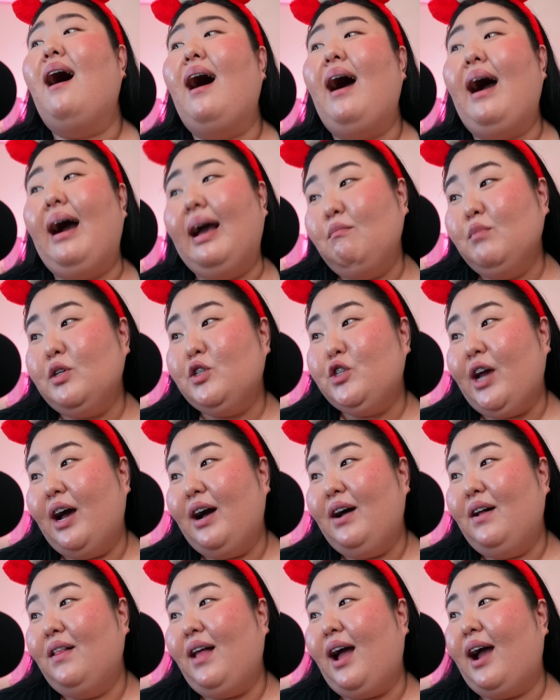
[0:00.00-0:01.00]
Hi,
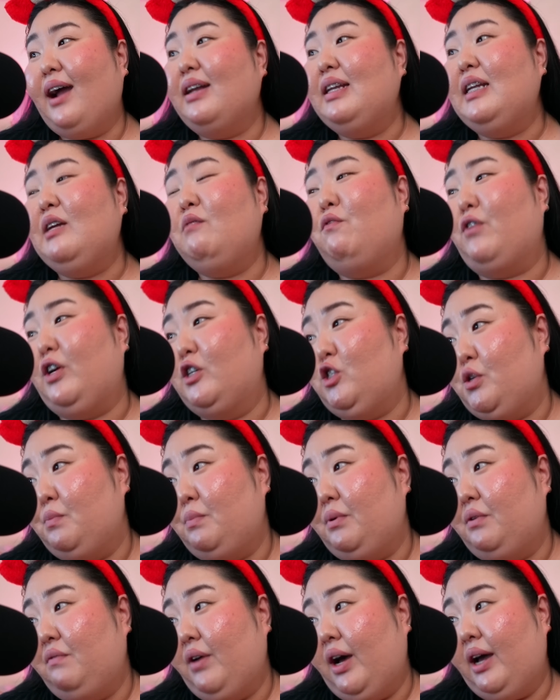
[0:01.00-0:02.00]
Michelle. I need
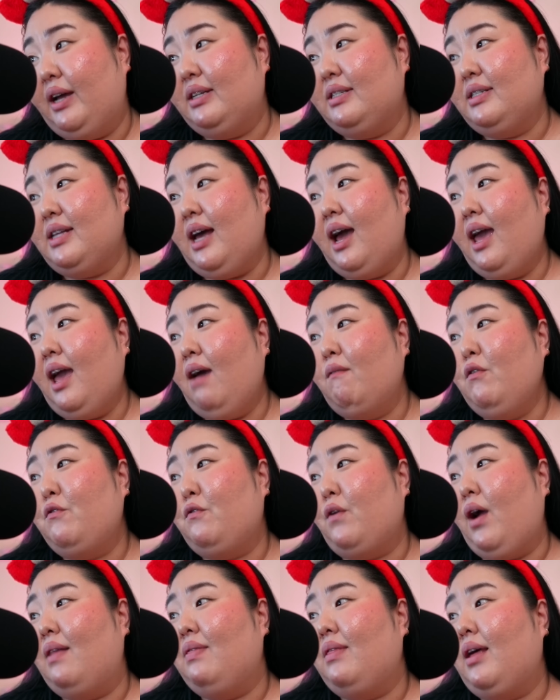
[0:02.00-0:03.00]
friendship advice. I have a
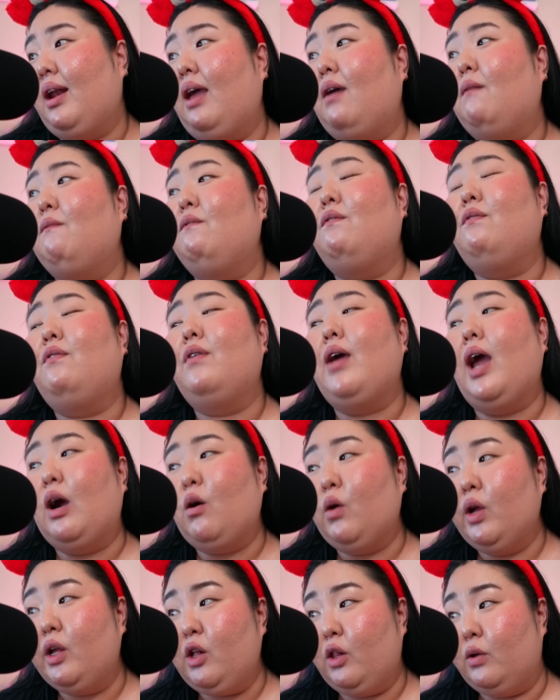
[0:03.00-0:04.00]
friend that I am
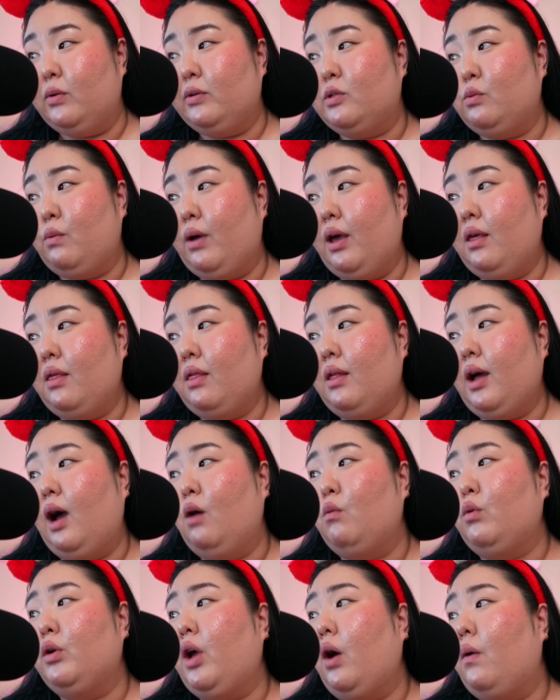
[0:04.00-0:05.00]
very close with.
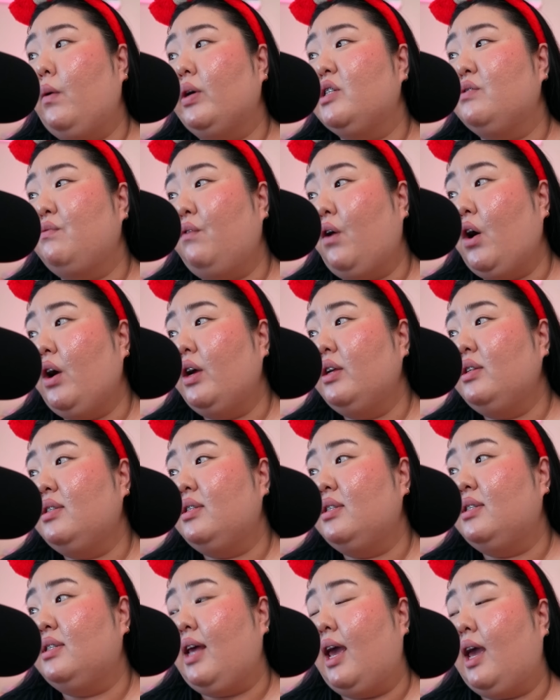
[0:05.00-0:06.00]
I would go as far as
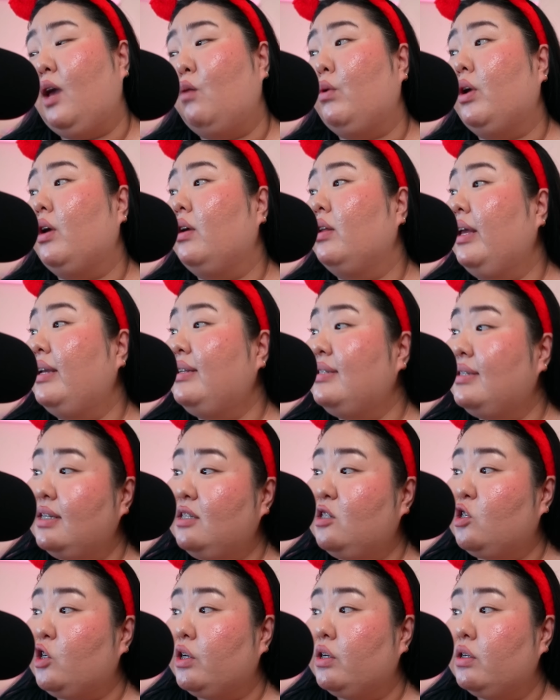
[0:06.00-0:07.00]
to say we are like
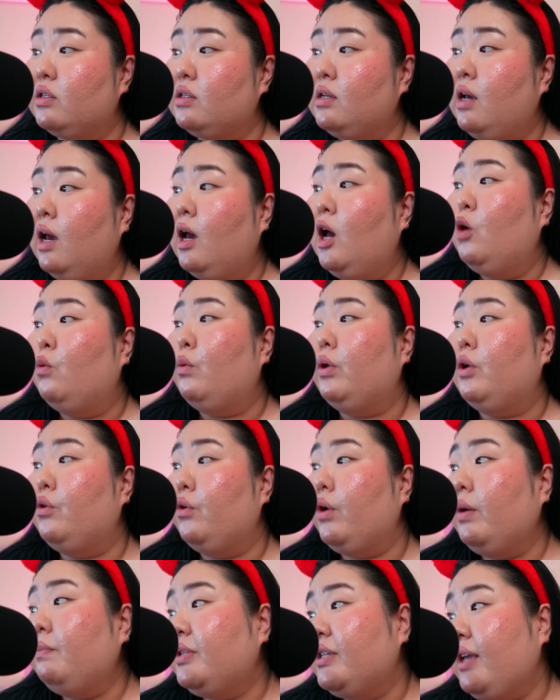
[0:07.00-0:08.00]
sisters. We
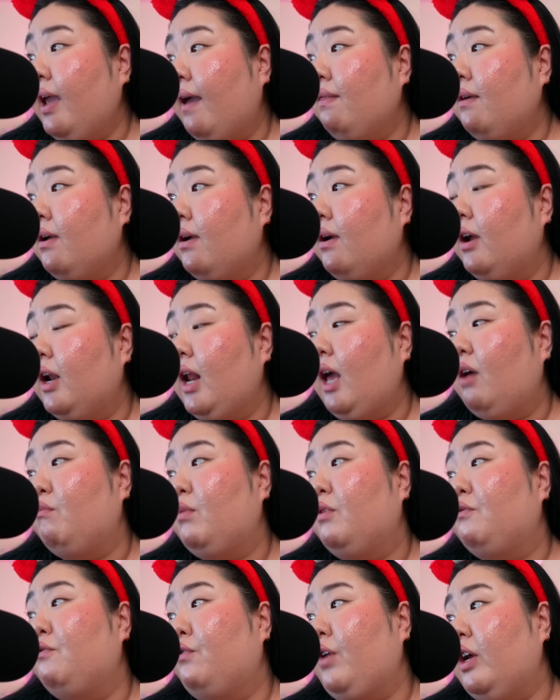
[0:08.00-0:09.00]
grew up together and have
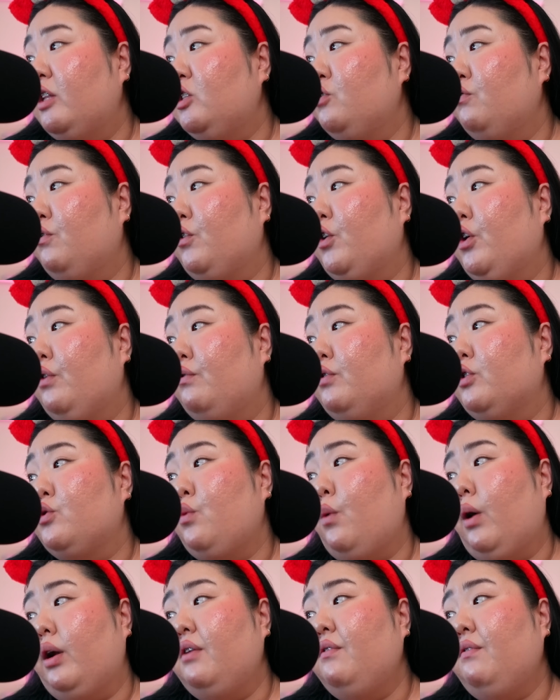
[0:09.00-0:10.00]
been friends for over
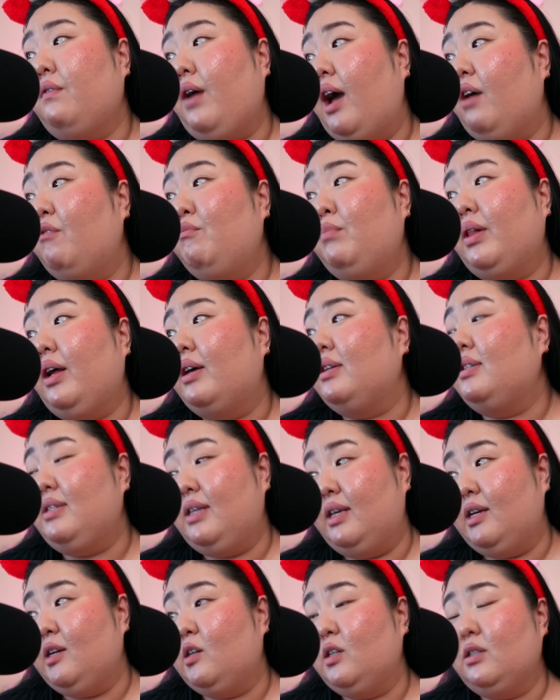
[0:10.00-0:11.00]
25 plus
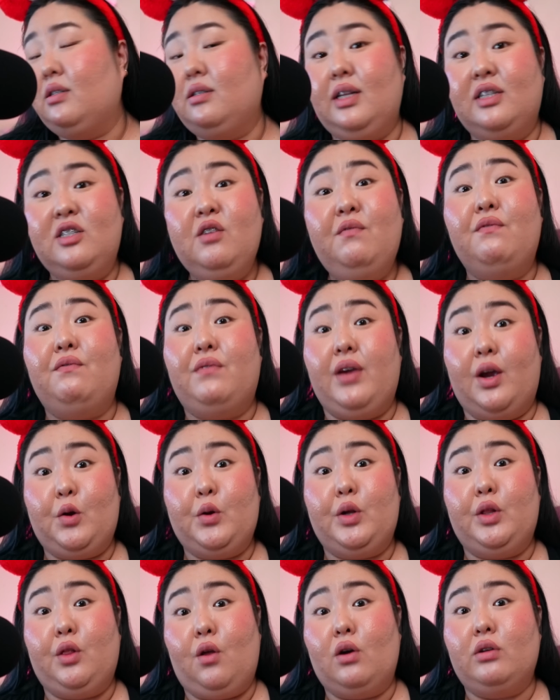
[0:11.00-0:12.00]
years. That's a
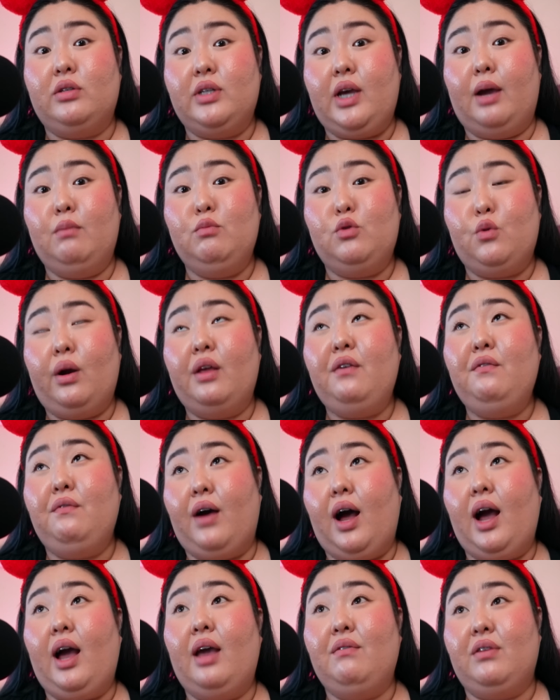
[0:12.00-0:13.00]
very long time.
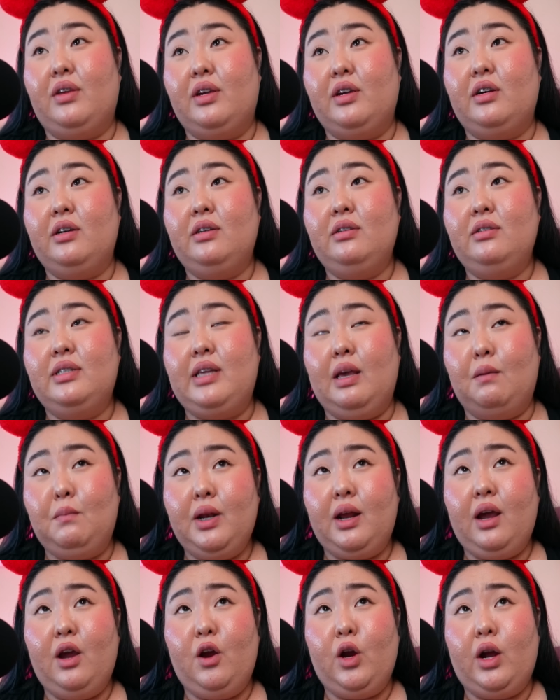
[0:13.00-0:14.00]
25 years? Kim
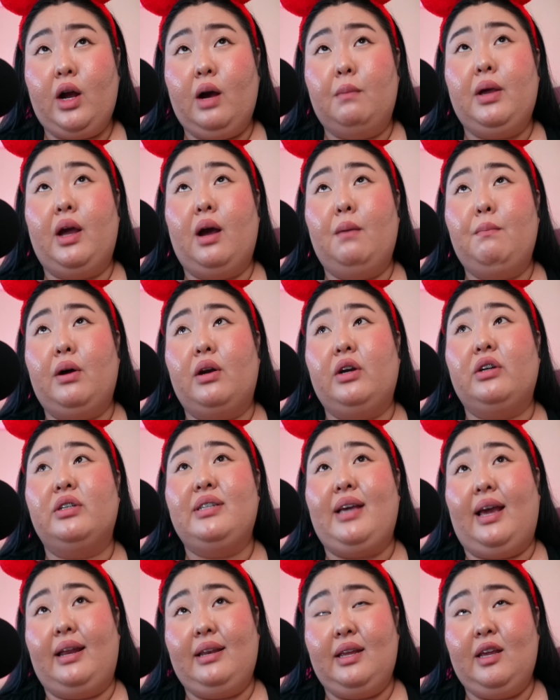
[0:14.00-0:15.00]
and I are coming up on our
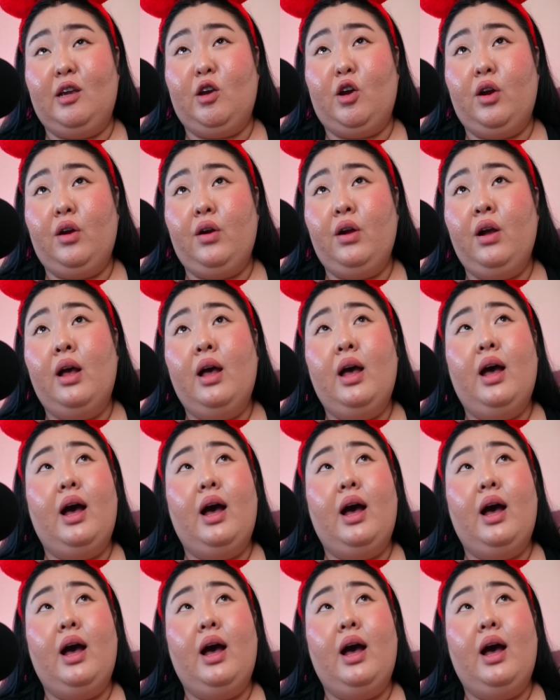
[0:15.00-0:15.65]
10 year.